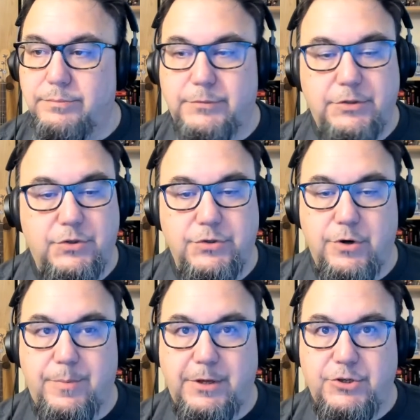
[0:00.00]
This is
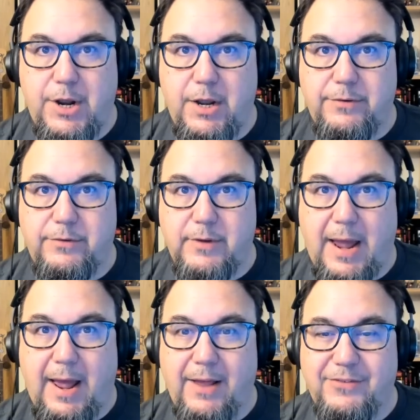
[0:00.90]
your big chance.
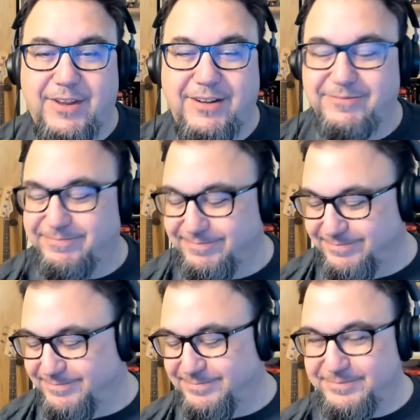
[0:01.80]
Ask it.
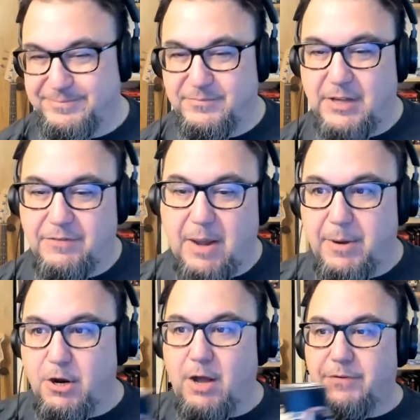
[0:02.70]
I've got
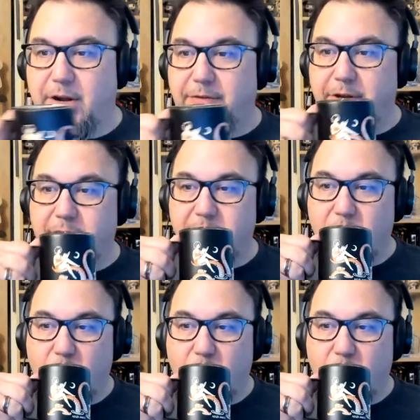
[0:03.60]
my coffee and everything.